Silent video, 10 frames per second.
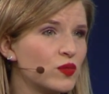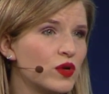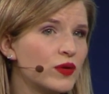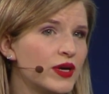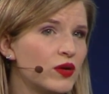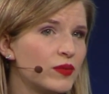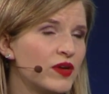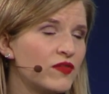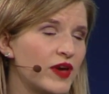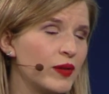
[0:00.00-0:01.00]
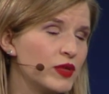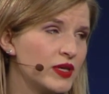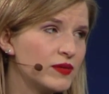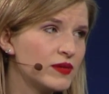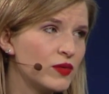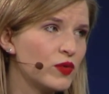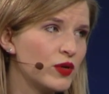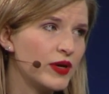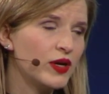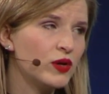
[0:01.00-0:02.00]
What do I owe to my family, and what do
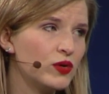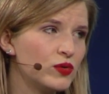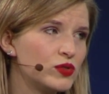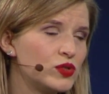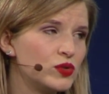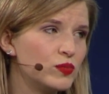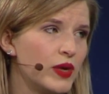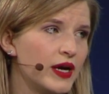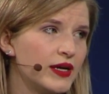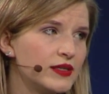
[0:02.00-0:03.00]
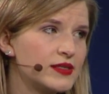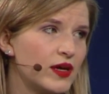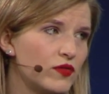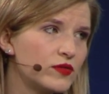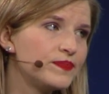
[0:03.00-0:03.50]
I owe to myself?